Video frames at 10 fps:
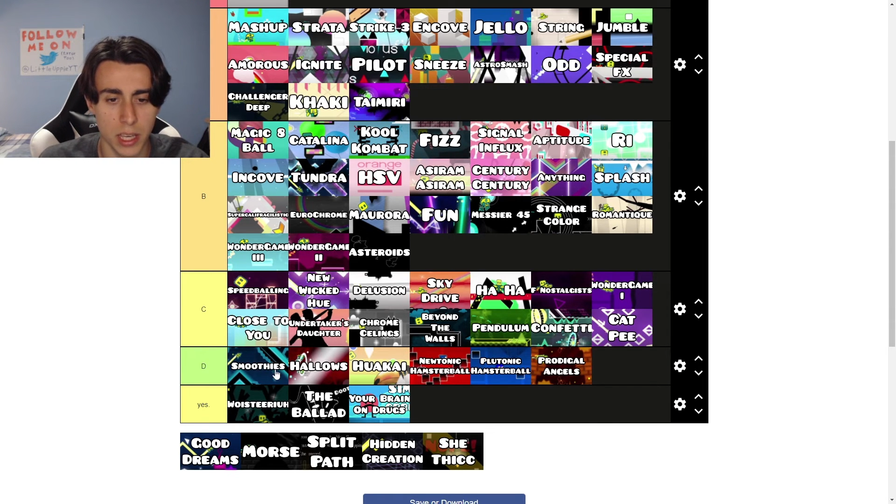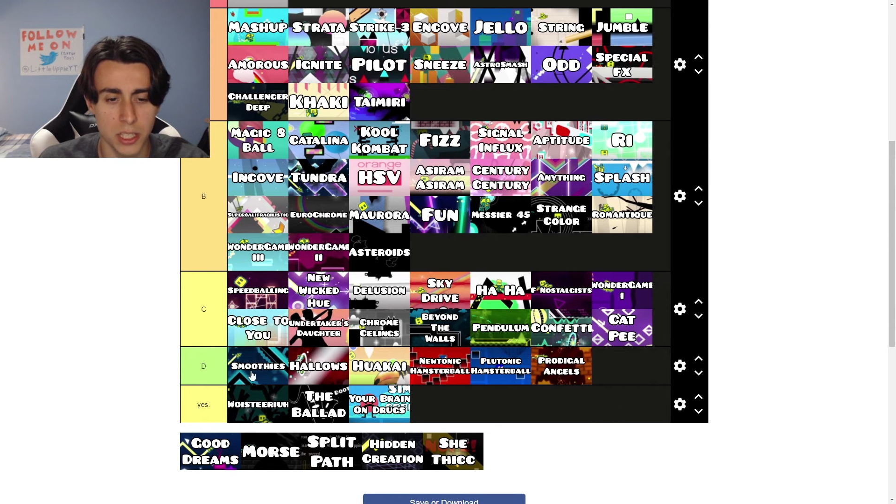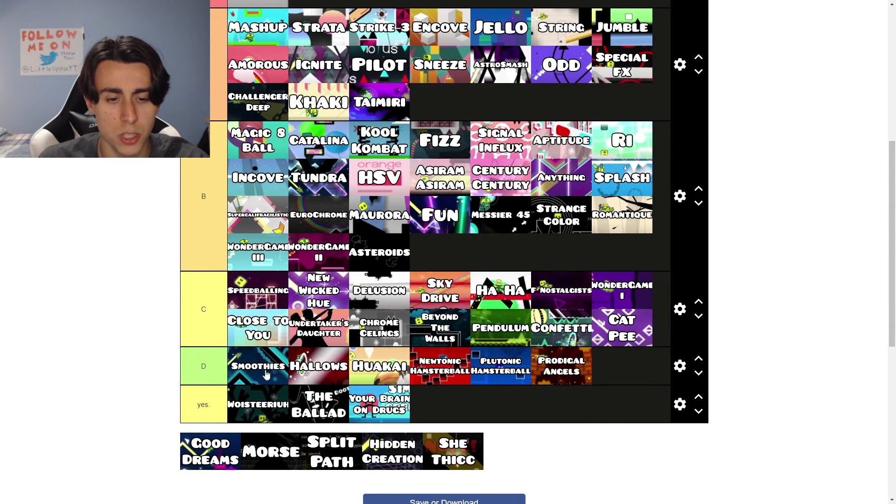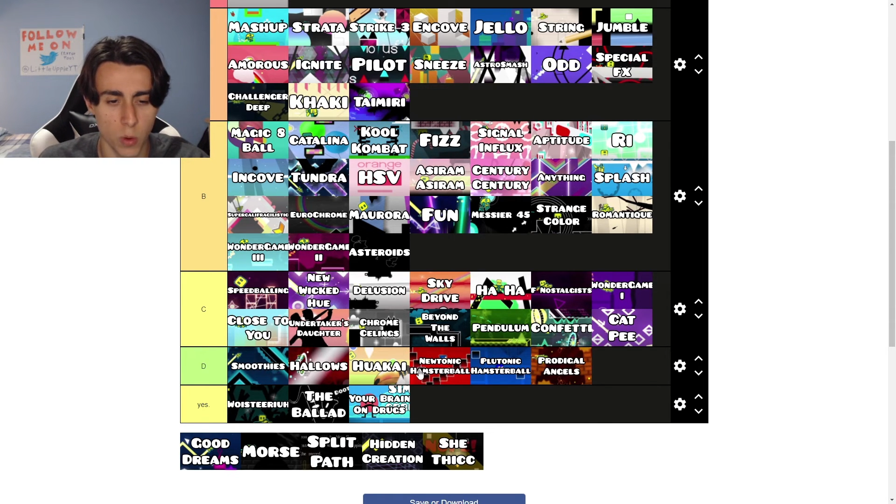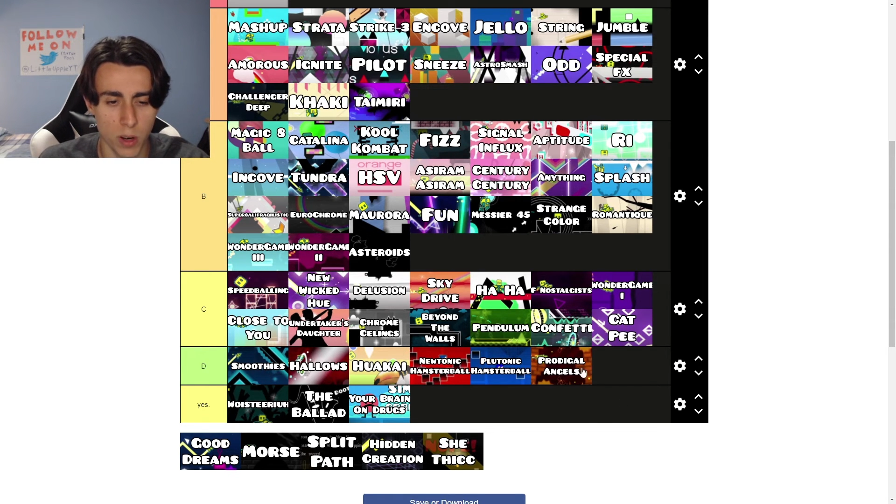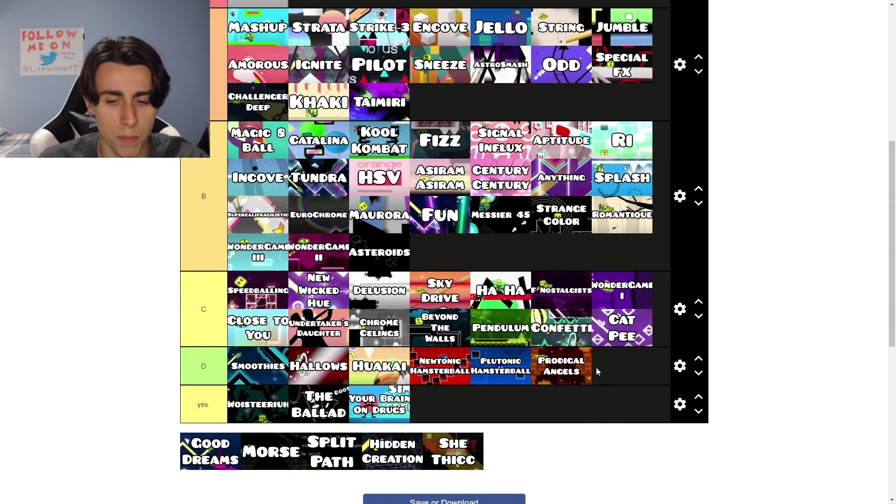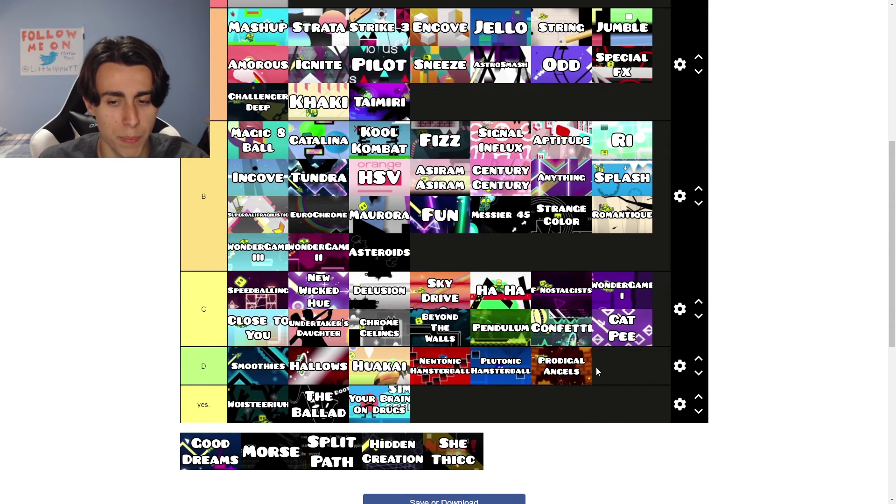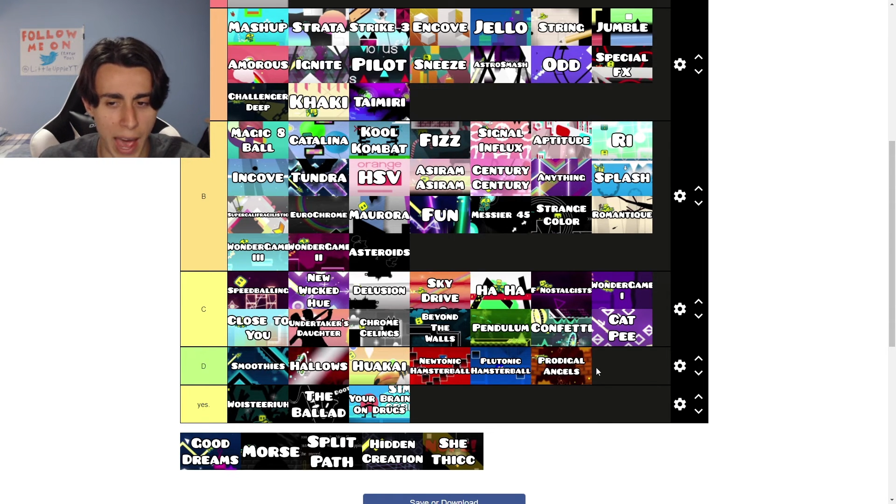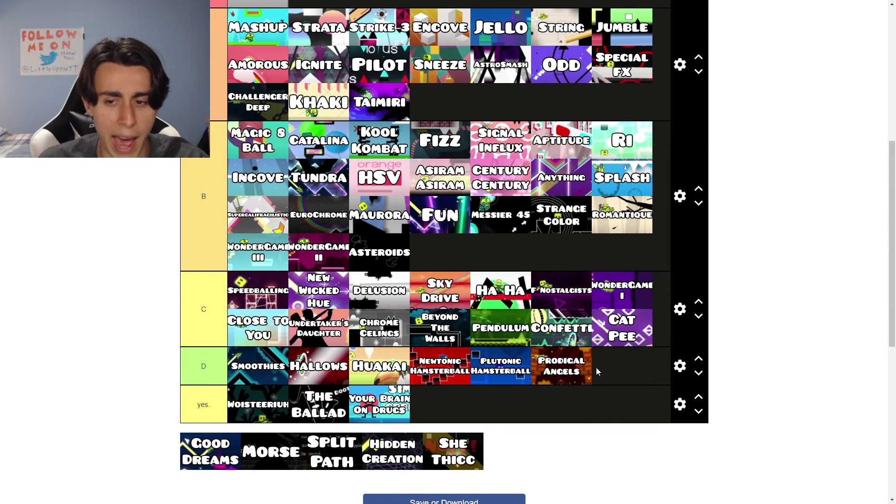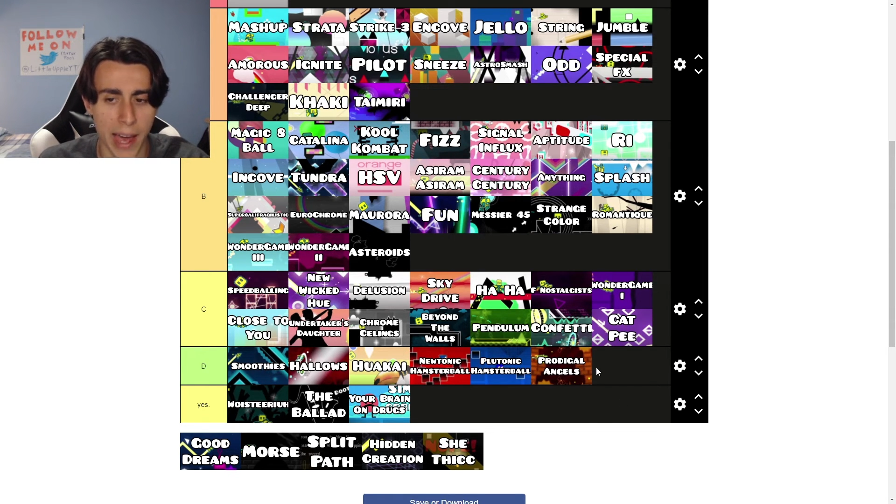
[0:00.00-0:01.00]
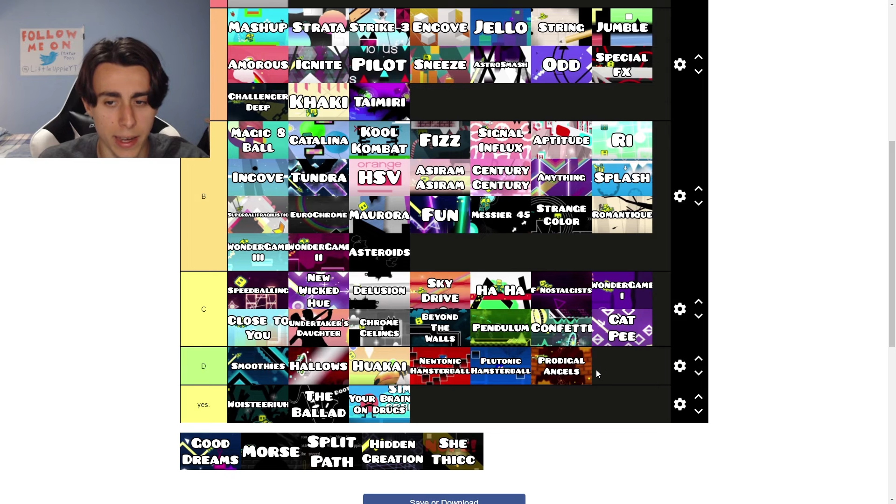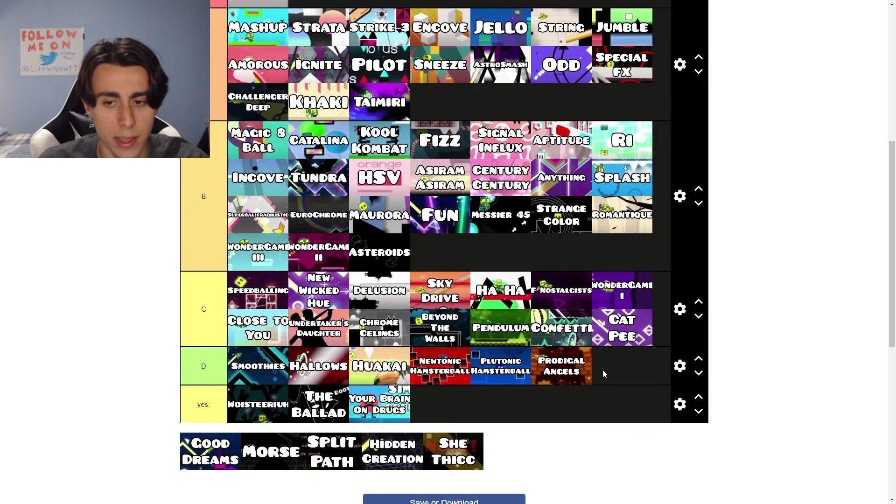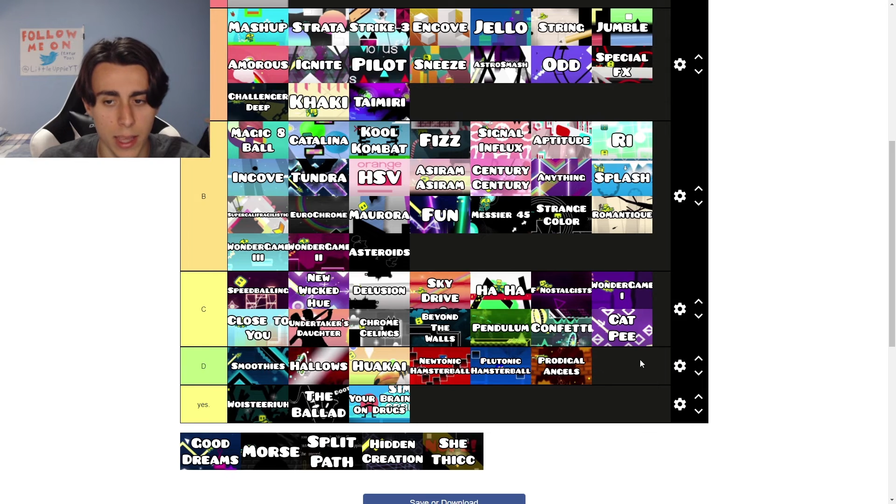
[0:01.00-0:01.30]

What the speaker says: sort of bad.